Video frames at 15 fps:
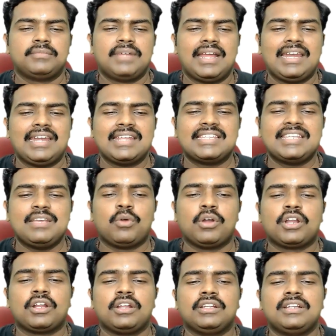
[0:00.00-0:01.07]
let us see
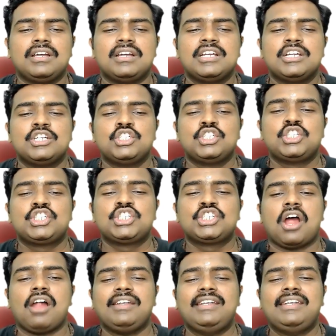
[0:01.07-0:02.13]
what are all the
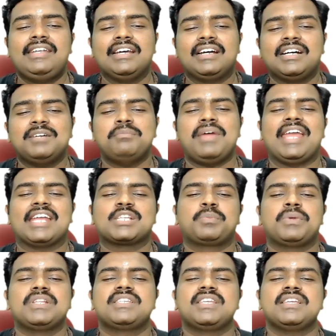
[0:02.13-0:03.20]
short-term
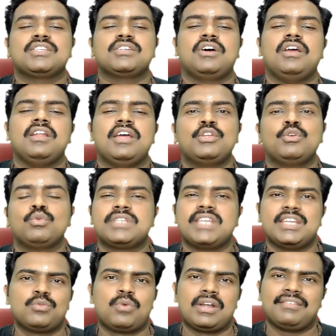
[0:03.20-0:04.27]
expenses or
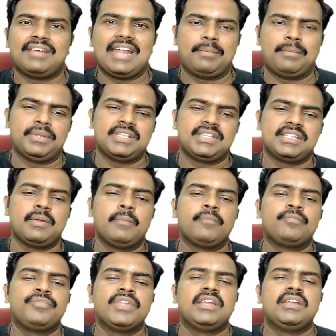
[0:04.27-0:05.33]
usage, whatever happens.
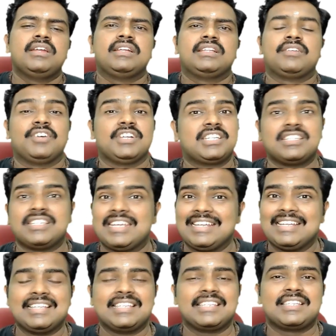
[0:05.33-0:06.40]
The first
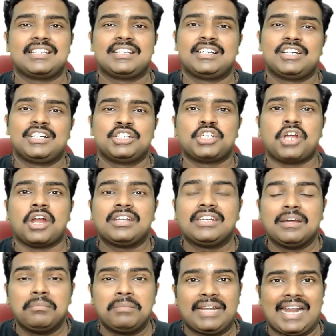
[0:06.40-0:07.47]
thing is short-term
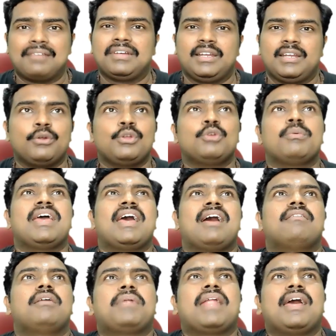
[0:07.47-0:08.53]
travel. You may have
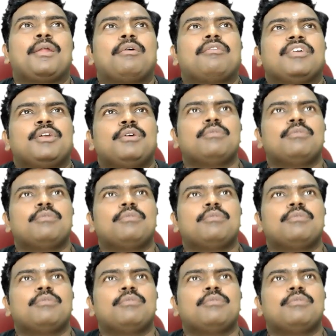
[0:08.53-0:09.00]
a plan of a